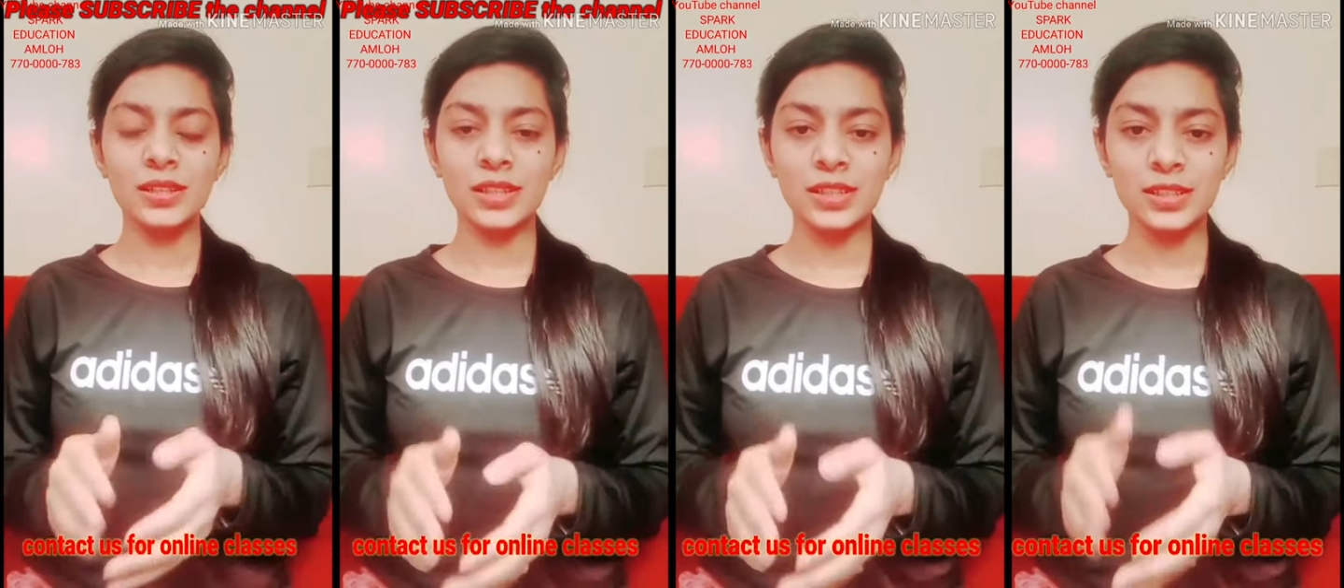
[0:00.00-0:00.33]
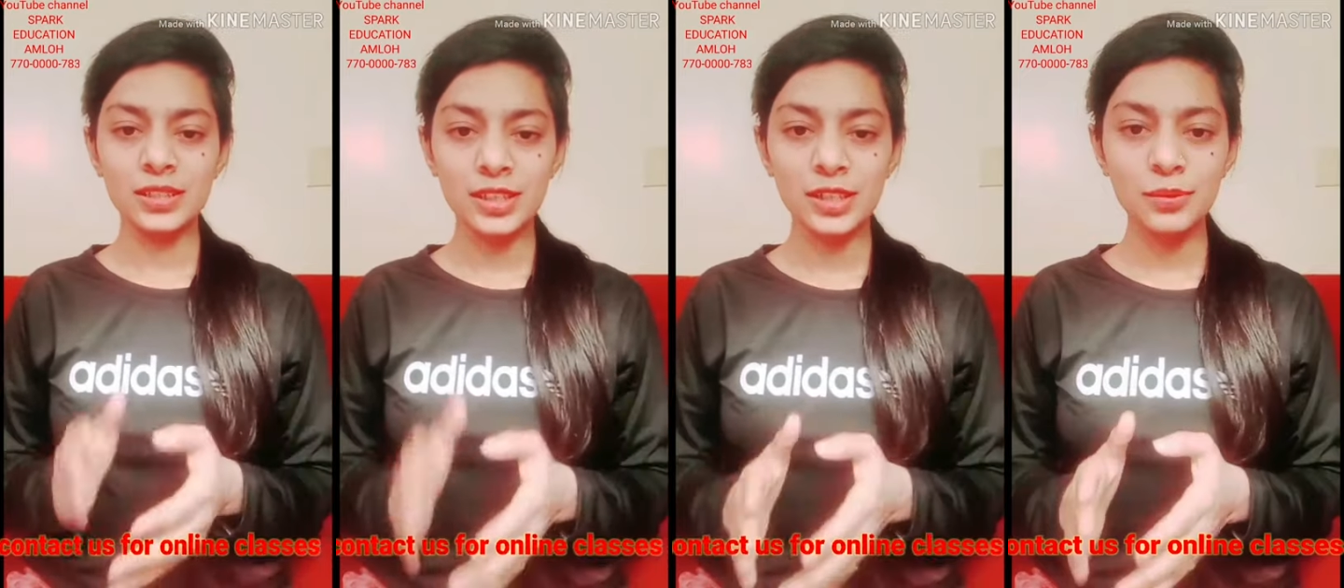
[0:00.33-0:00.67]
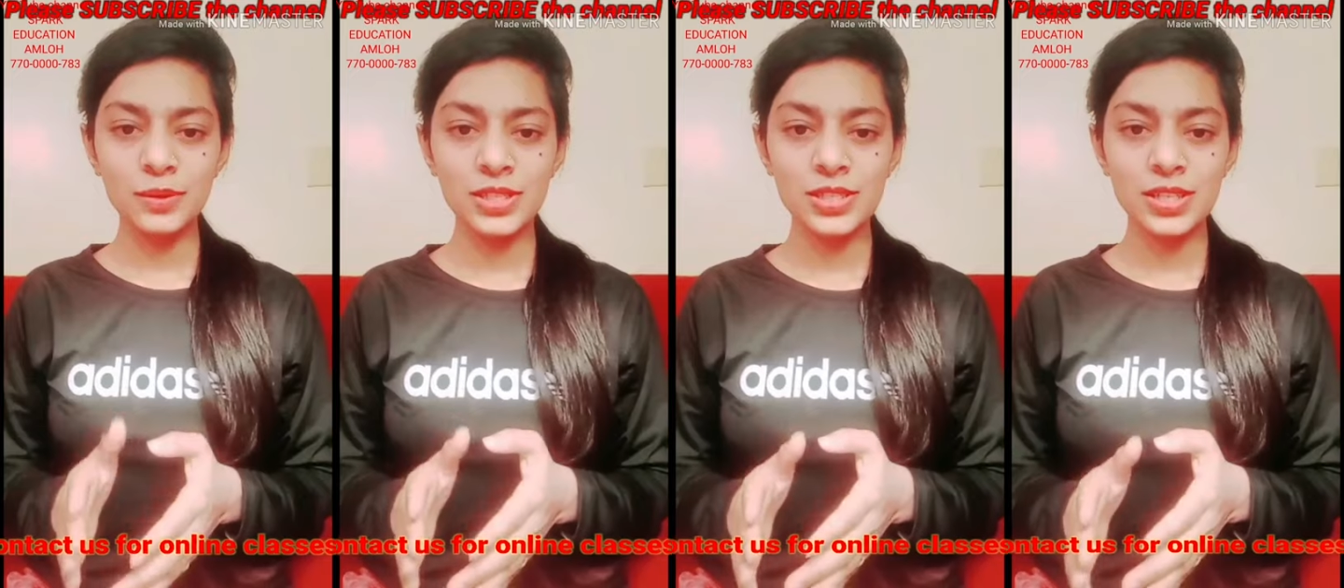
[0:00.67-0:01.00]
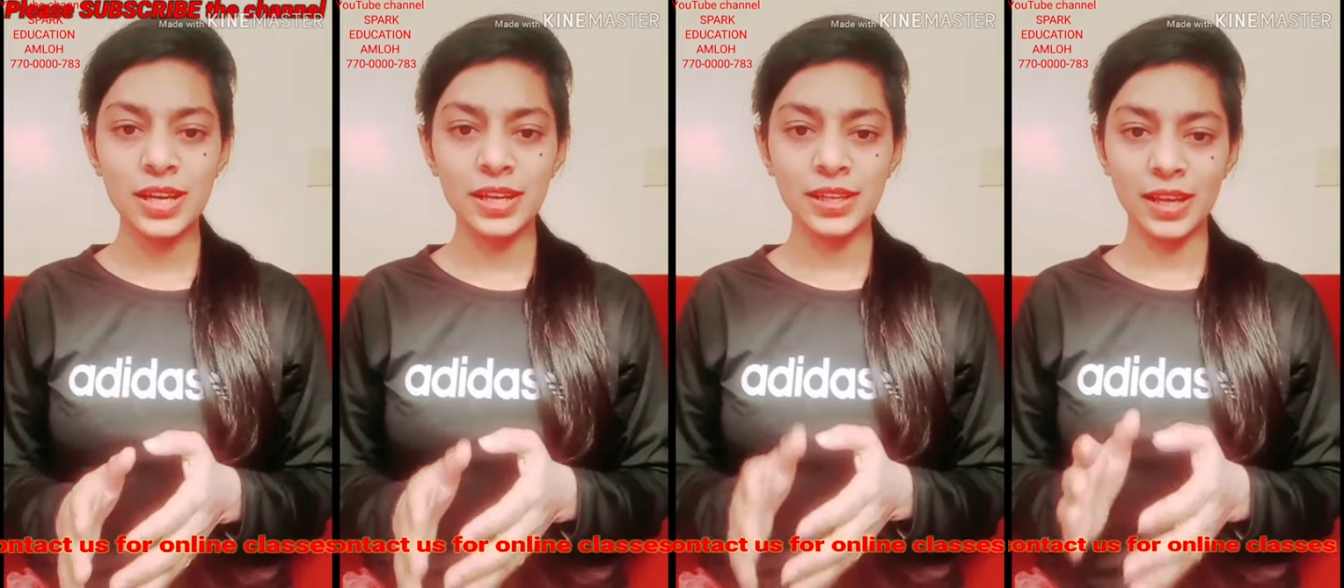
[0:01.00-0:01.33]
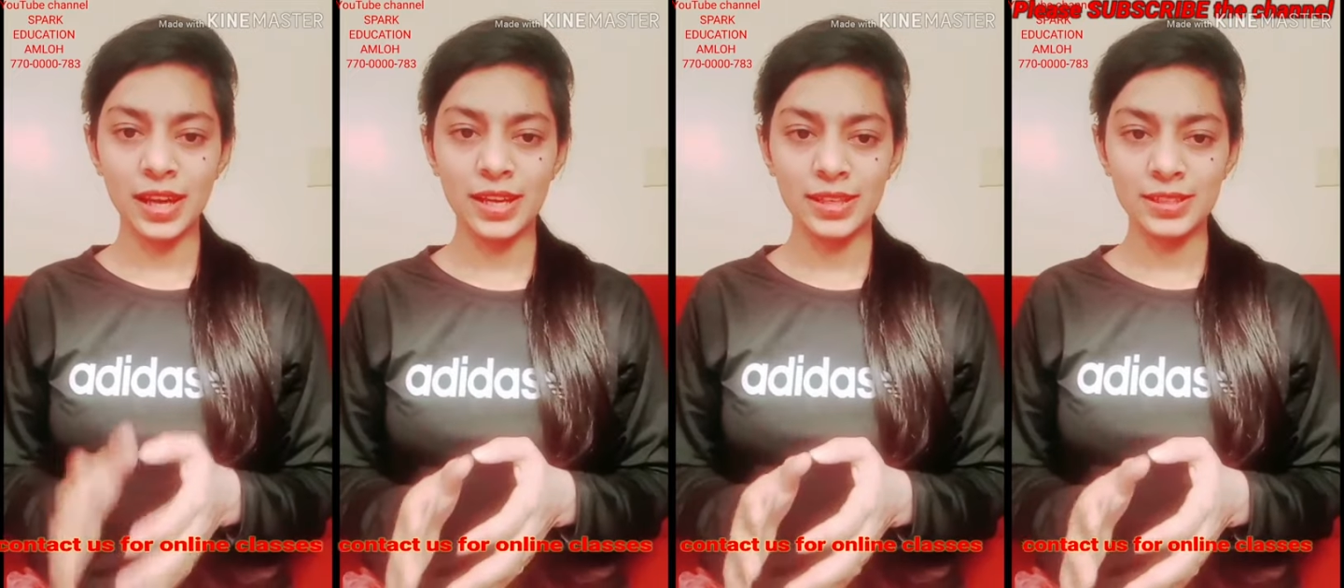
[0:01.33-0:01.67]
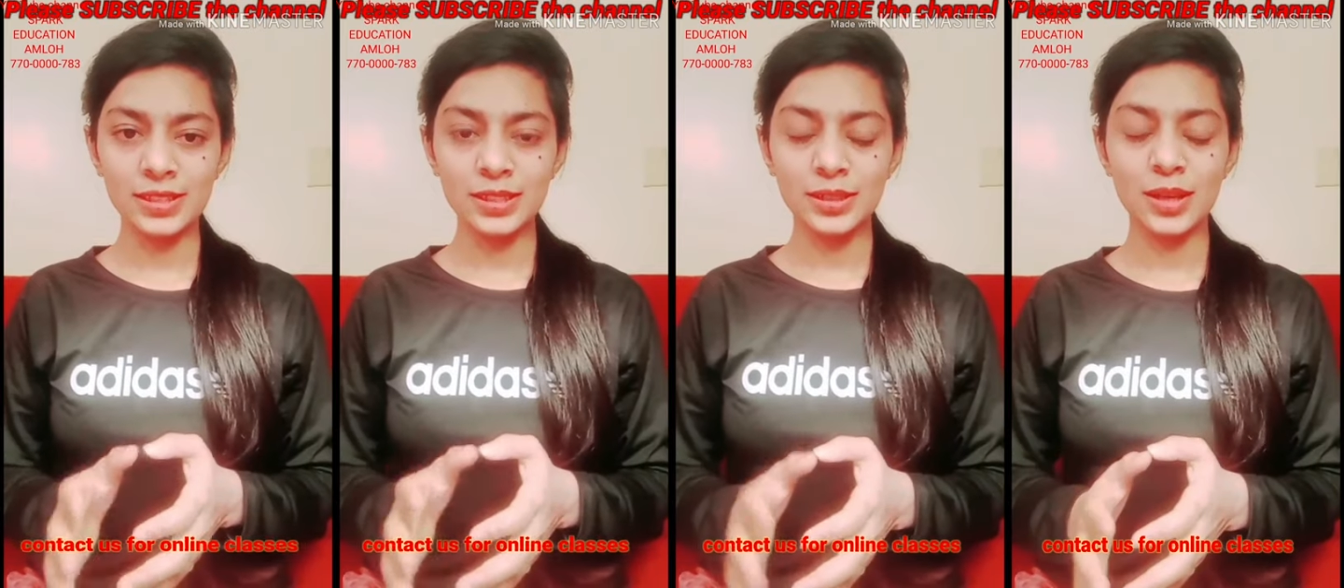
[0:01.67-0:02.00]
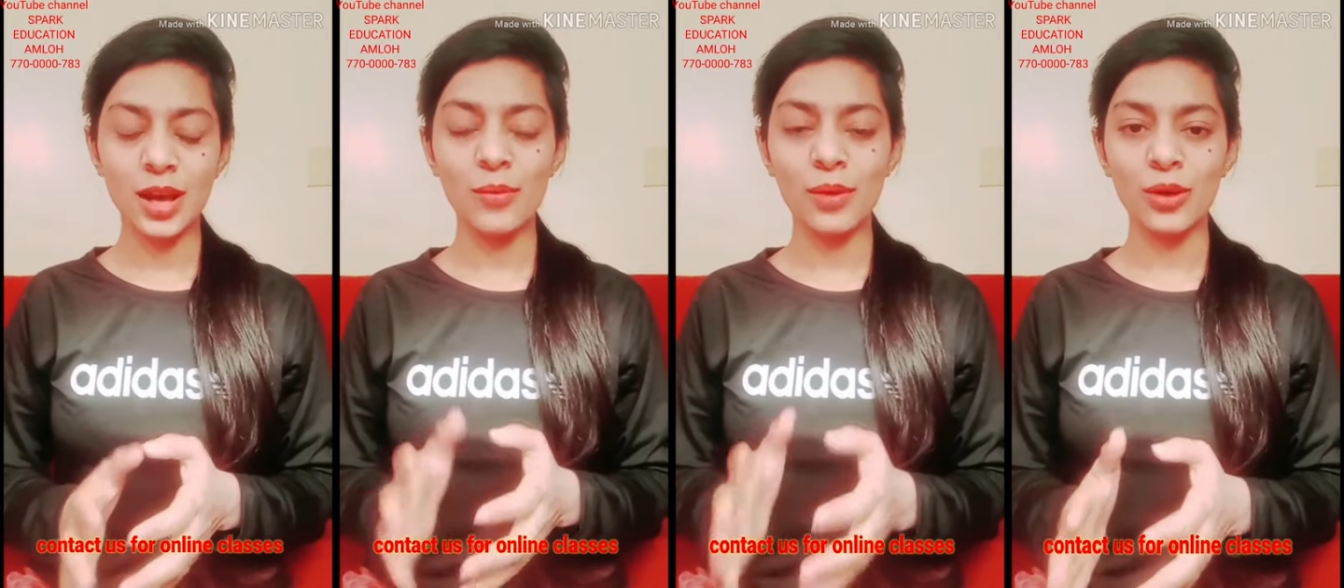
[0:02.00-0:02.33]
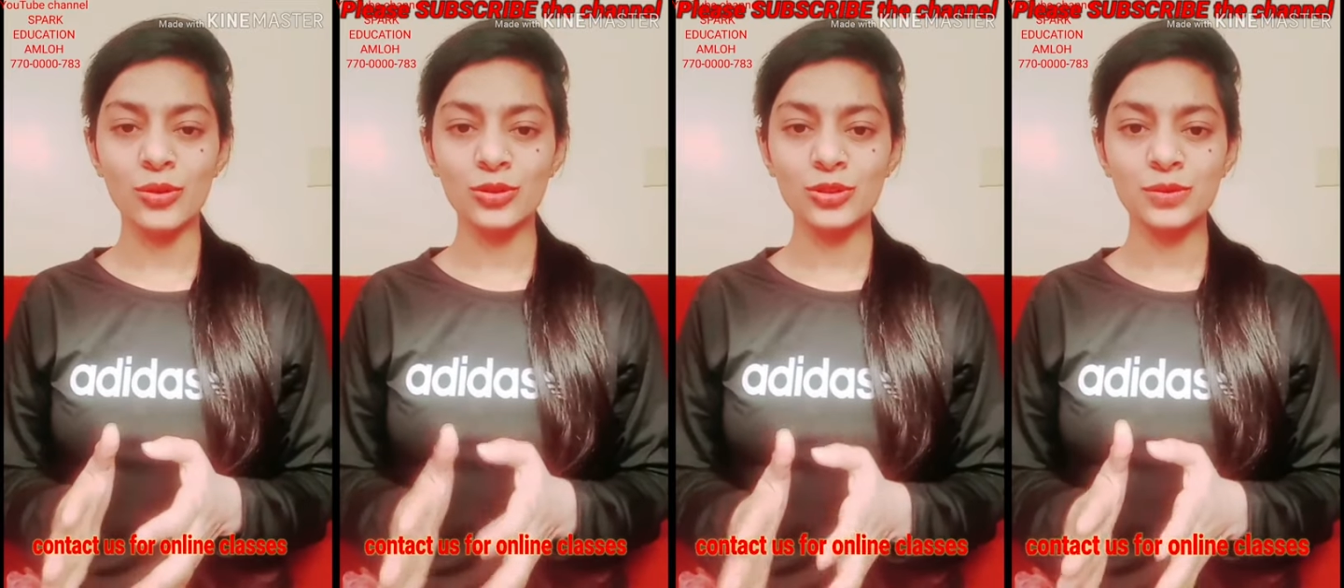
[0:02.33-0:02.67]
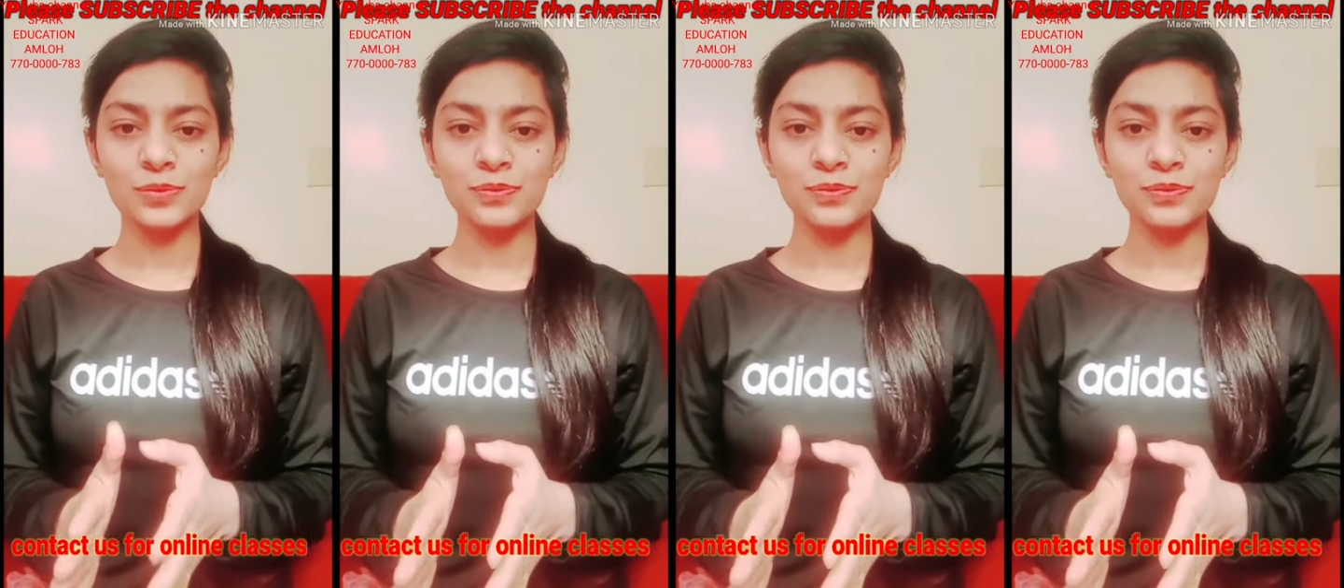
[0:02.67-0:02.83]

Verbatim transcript: the third mistake is about